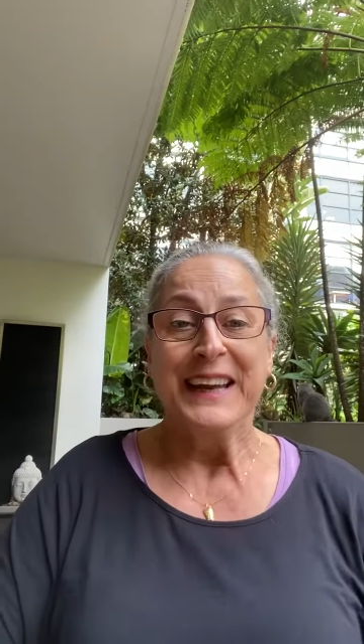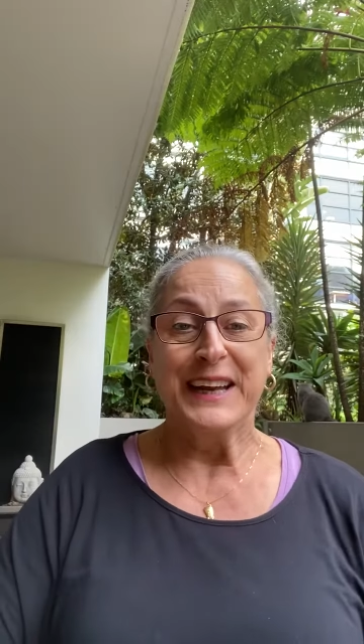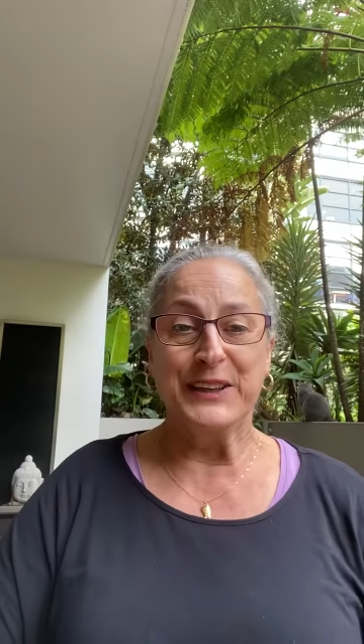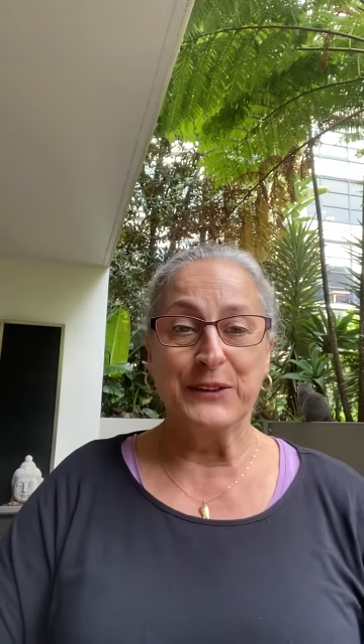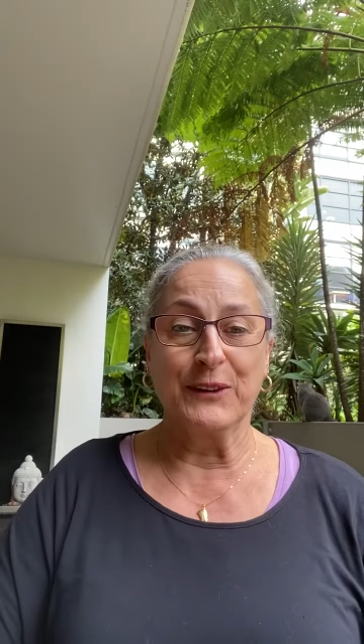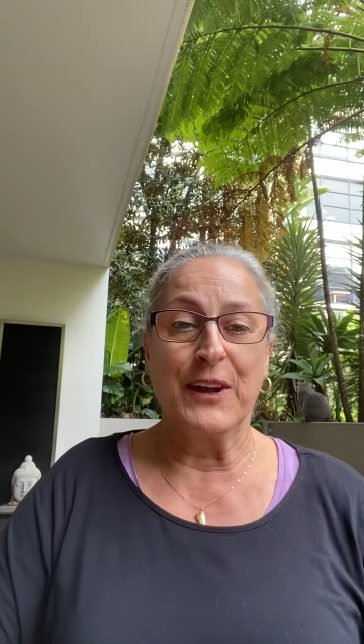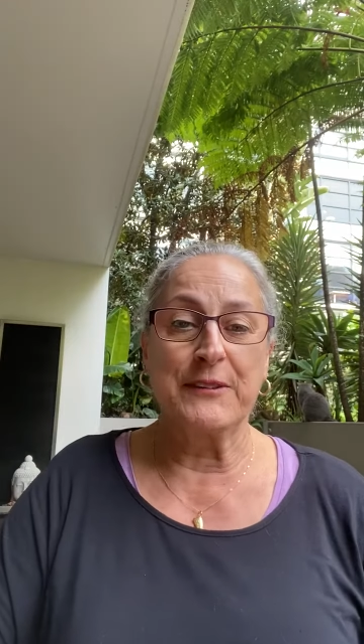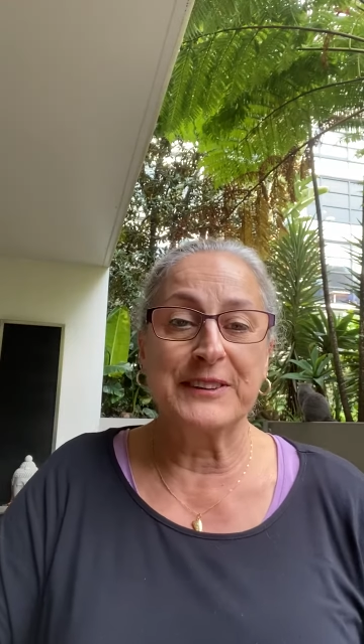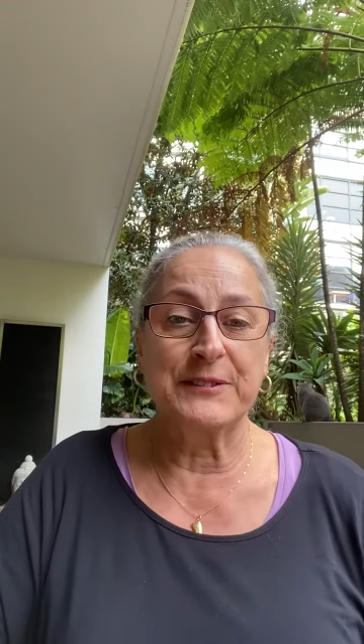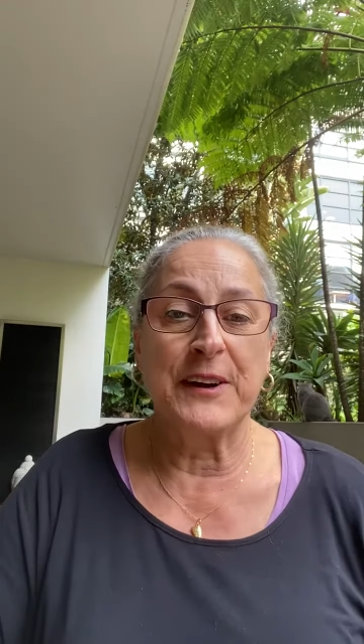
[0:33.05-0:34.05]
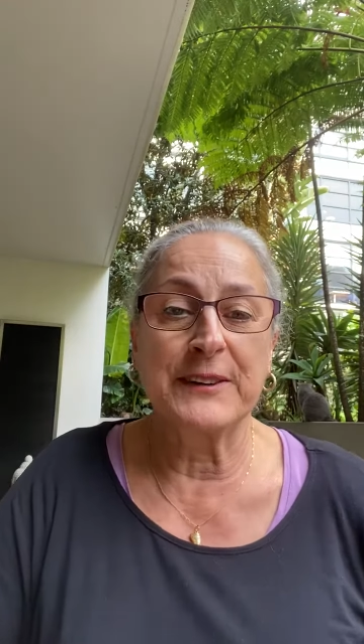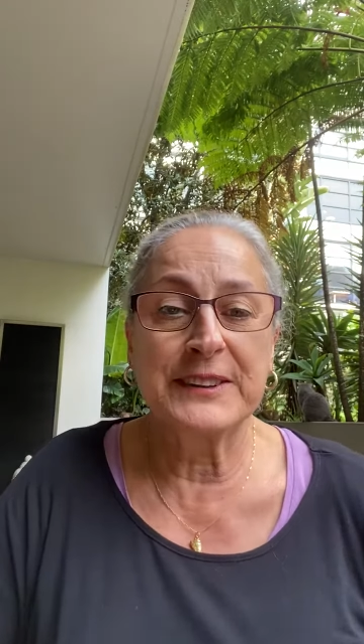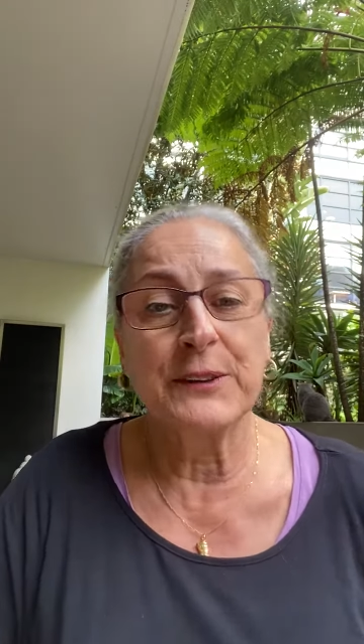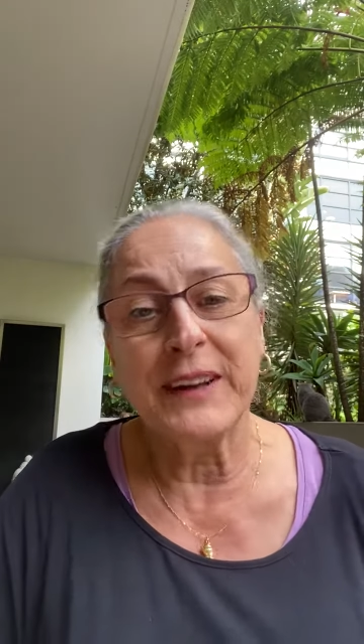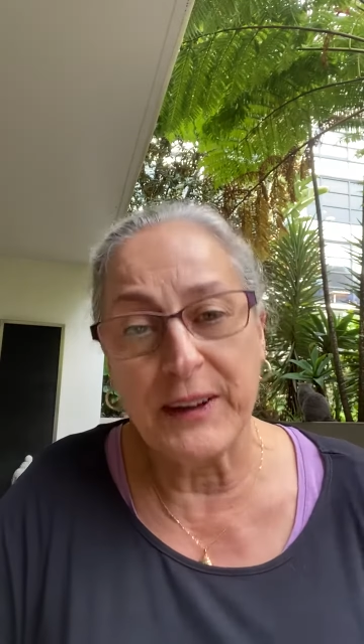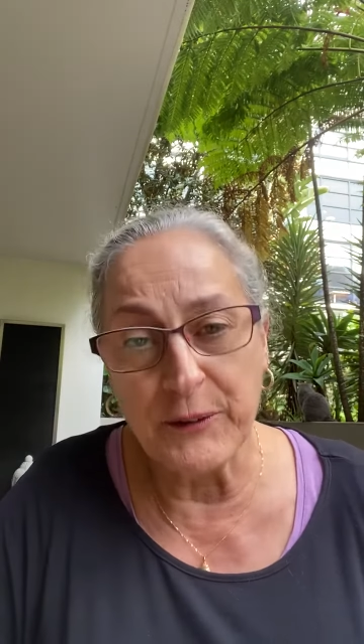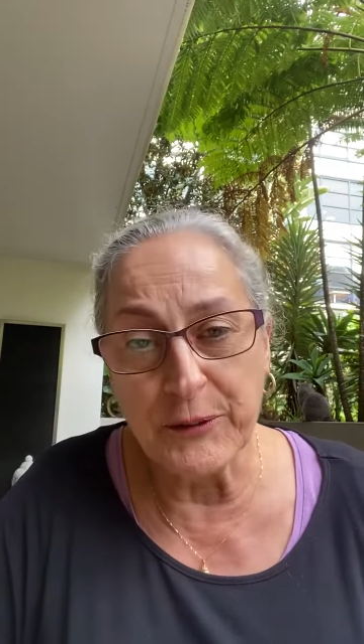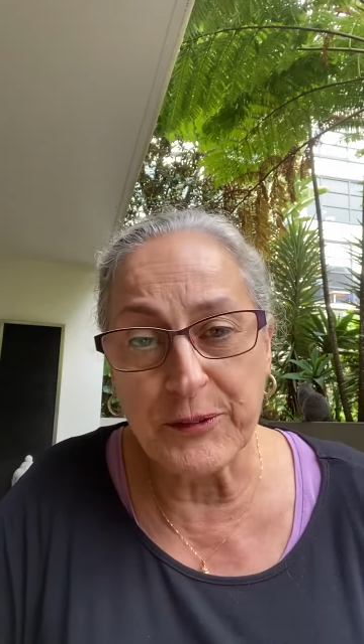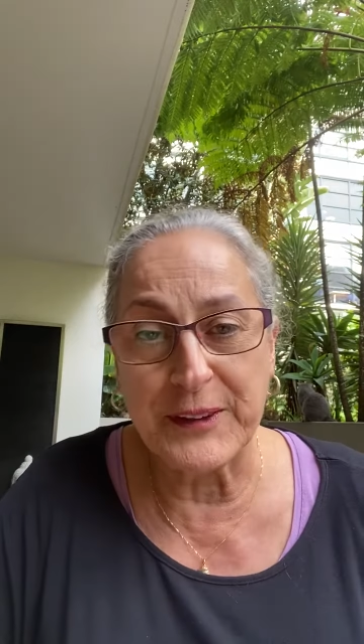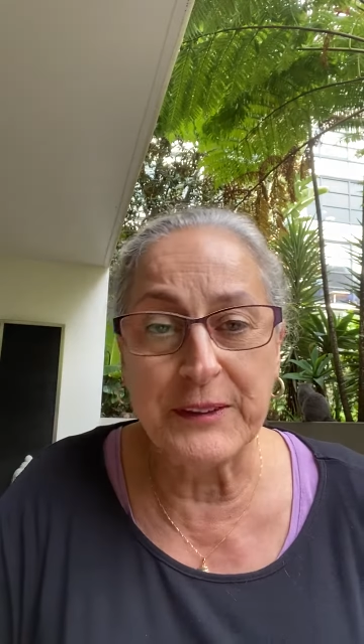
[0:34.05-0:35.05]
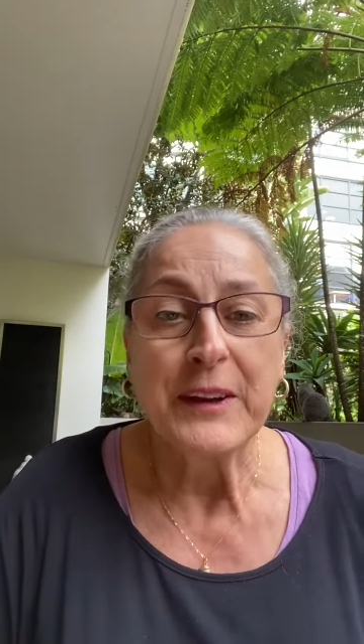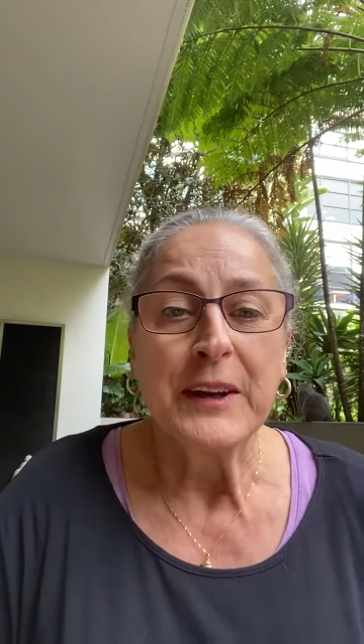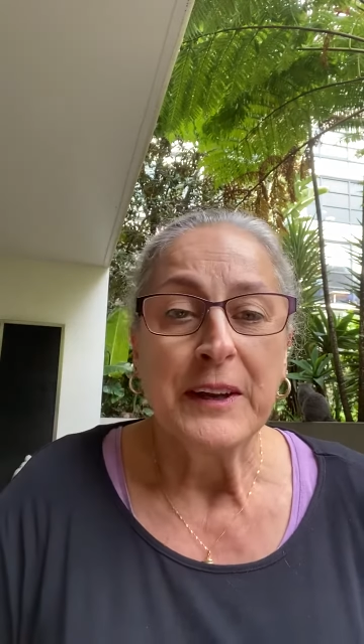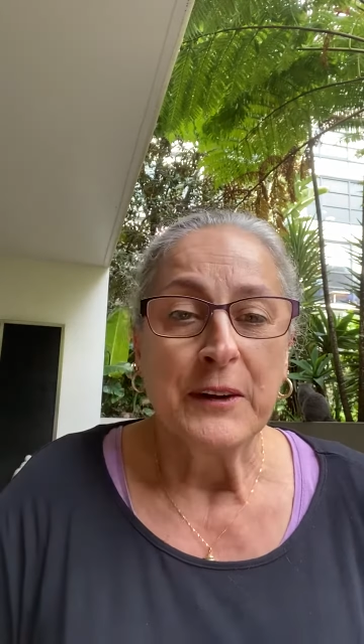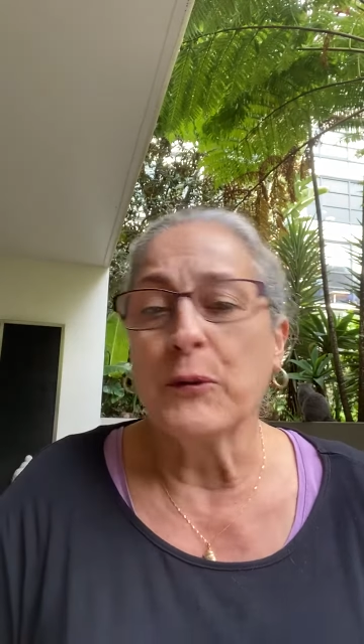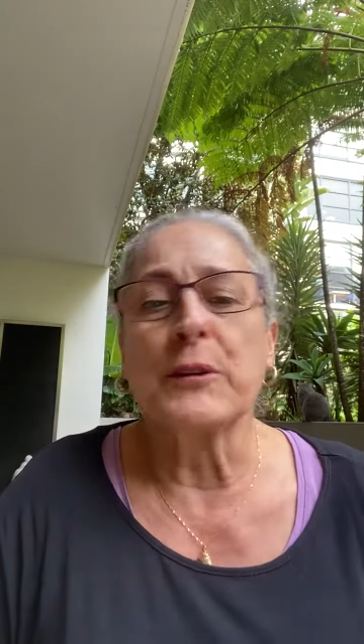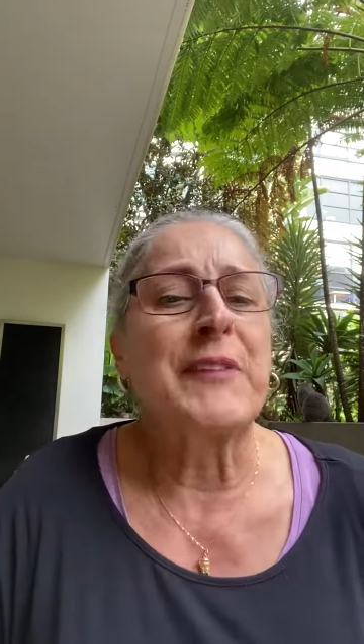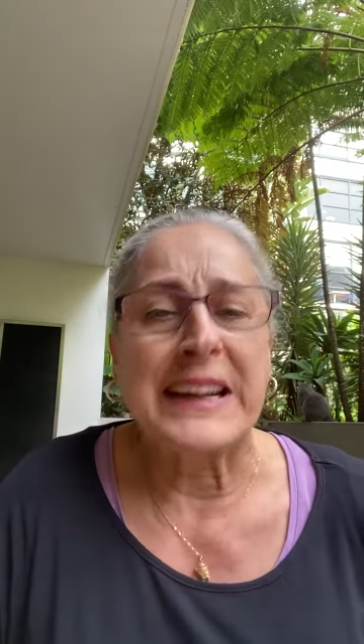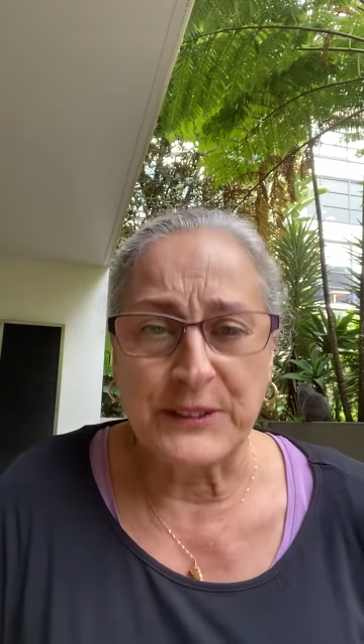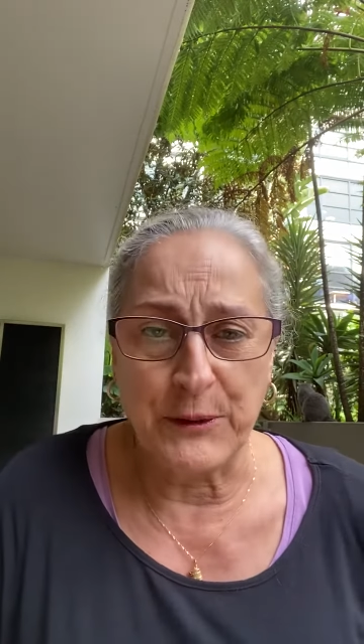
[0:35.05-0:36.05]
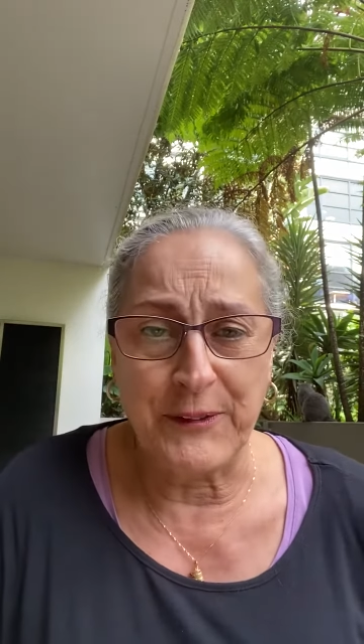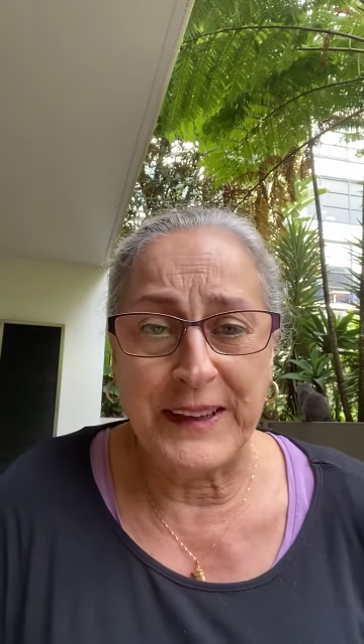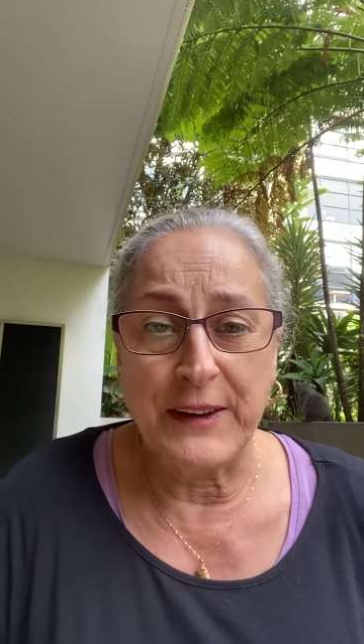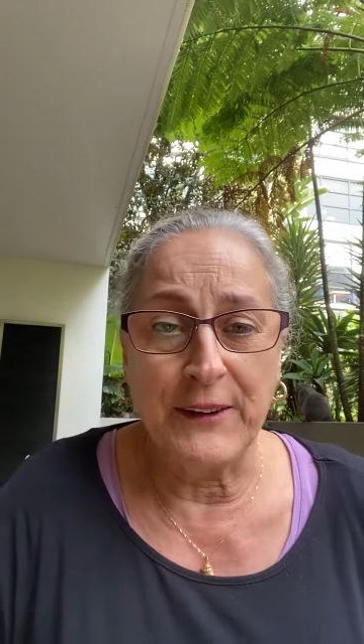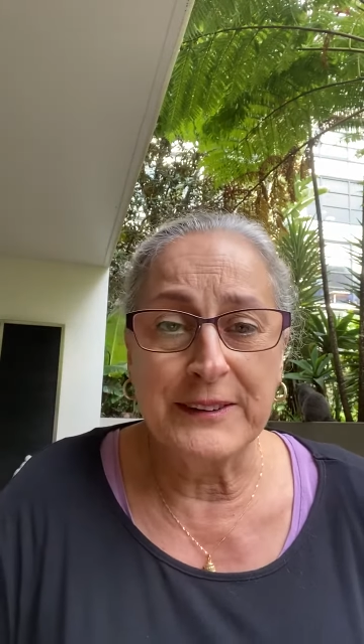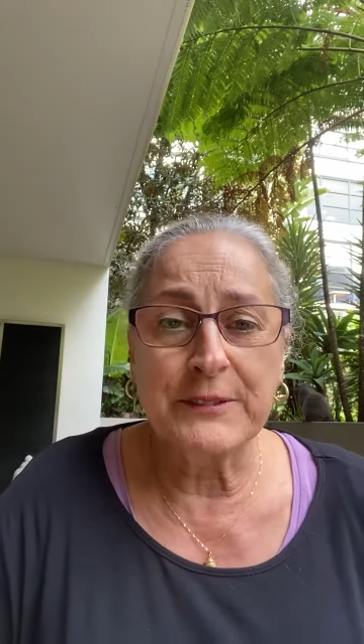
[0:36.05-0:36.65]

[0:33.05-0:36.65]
in your life as far as your health and all of that sort of thing goes.